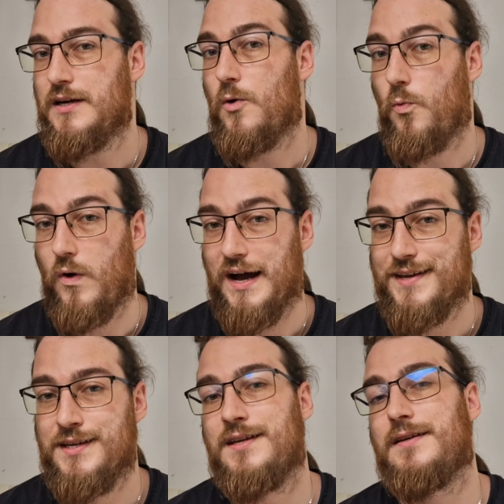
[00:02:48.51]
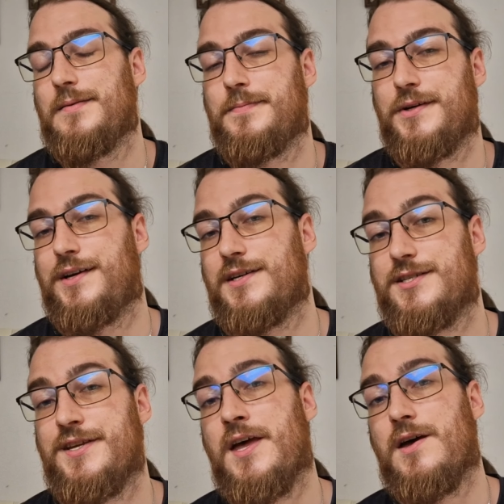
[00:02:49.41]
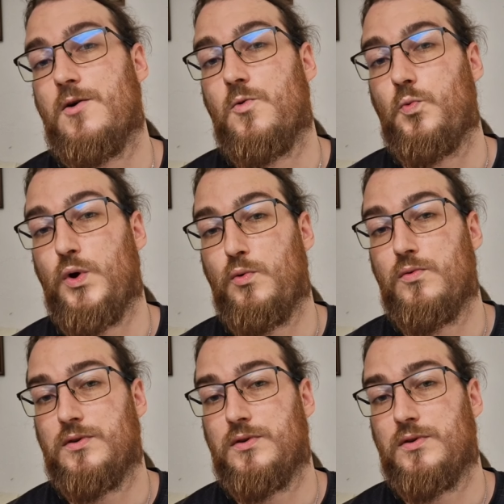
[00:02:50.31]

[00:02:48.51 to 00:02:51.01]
Why? Because we